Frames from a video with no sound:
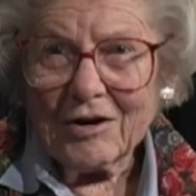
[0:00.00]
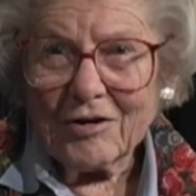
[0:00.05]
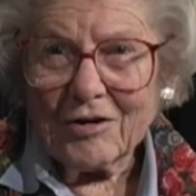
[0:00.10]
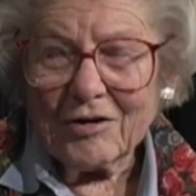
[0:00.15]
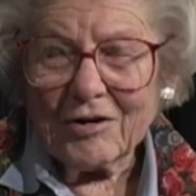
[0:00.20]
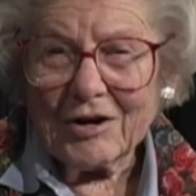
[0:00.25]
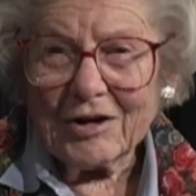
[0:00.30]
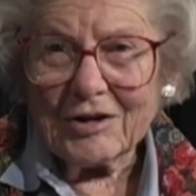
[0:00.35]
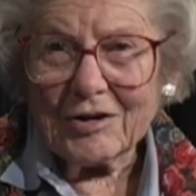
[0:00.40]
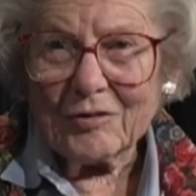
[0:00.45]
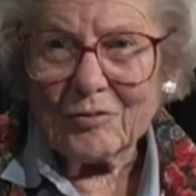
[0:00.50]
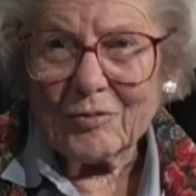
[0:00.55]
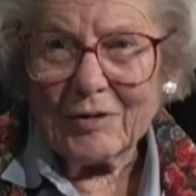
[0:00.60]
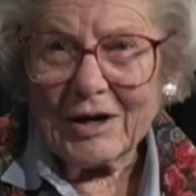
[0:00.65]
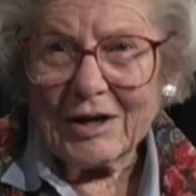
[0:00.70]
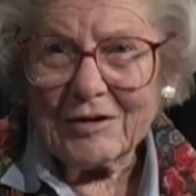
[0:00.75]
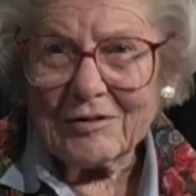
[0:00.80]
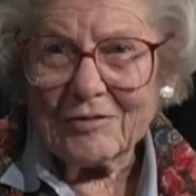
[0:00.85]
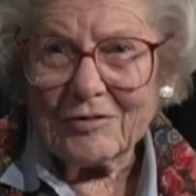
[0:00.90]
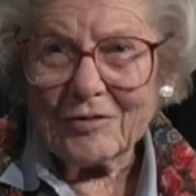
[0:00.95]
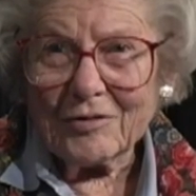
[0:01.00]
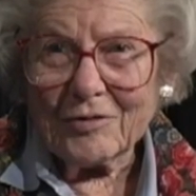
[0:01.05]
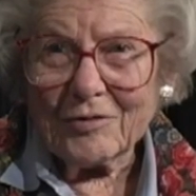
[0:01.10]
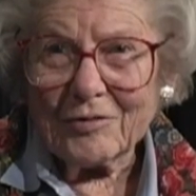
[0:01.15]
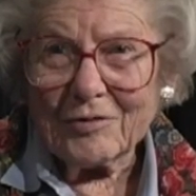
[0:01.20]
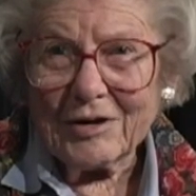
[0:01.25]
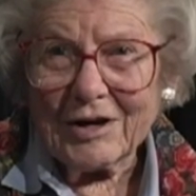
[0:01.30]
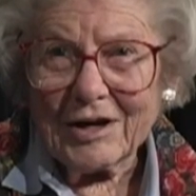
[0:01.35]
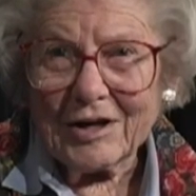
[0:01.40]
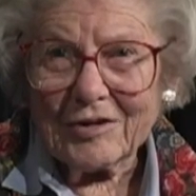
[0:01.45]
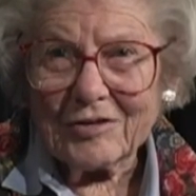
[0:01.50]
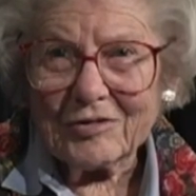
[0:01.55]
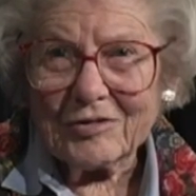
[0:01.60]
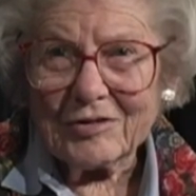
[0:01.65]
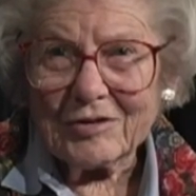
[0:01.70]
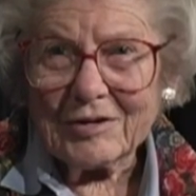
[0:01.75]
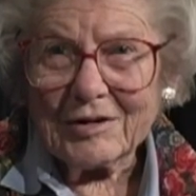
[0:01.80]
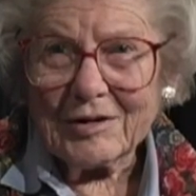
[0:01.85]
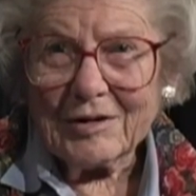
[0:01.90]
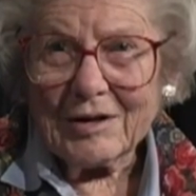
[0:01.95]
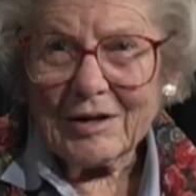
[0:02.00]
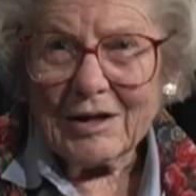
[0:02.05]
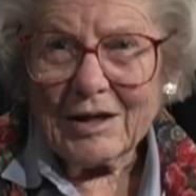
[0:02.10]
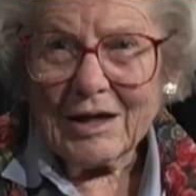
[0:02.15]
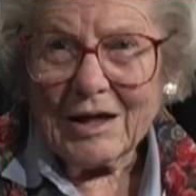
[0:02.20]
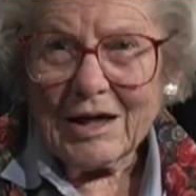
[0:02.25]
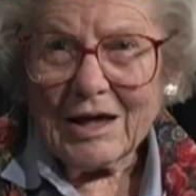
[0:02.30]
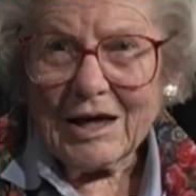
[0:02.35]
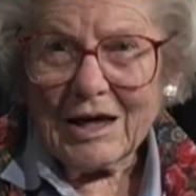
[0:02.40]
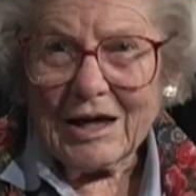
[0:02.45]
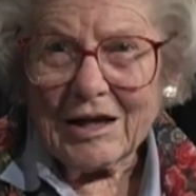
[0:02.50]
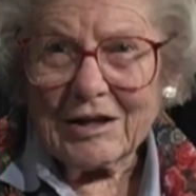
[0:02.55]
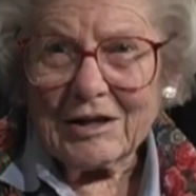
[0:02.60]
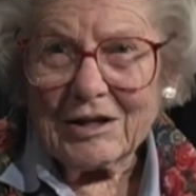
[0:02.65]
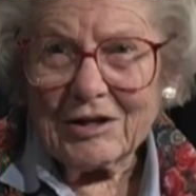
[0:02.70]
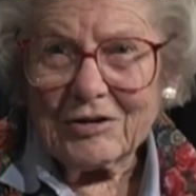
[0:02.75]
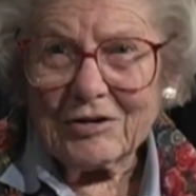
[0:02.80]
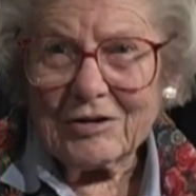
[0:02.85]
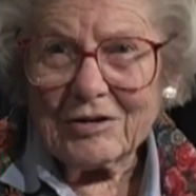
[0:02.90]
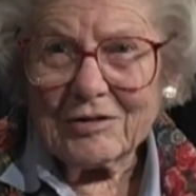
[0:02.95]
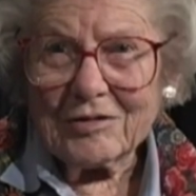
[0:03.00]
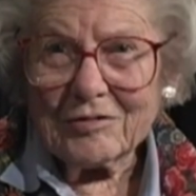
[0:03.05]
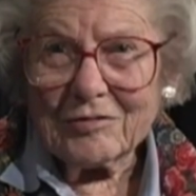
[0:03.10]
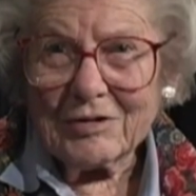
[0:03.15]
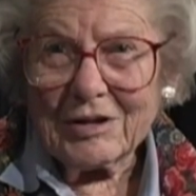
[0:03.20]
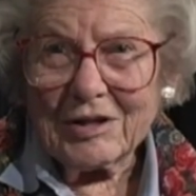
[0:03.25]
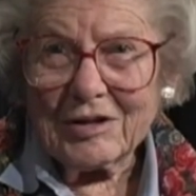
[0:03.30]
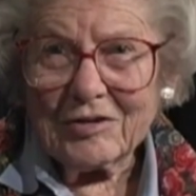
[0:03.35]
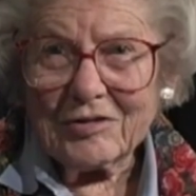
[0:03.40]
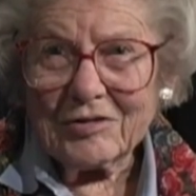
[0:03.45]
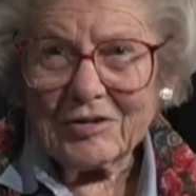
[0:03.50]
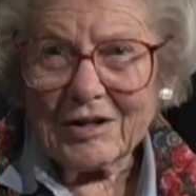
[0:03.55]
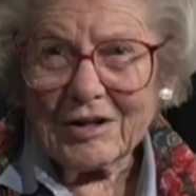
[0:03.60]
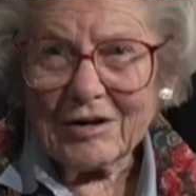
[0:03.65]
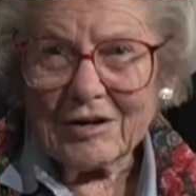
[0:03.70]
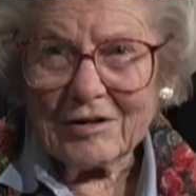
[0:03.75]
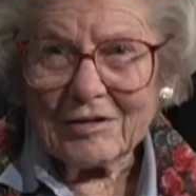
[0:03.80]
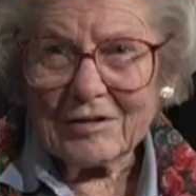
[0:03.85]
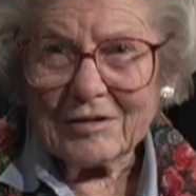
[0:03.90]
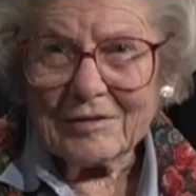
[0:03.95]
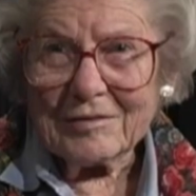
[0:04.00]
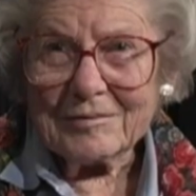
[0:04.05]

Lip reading: or he could wait for the rest. And he settled.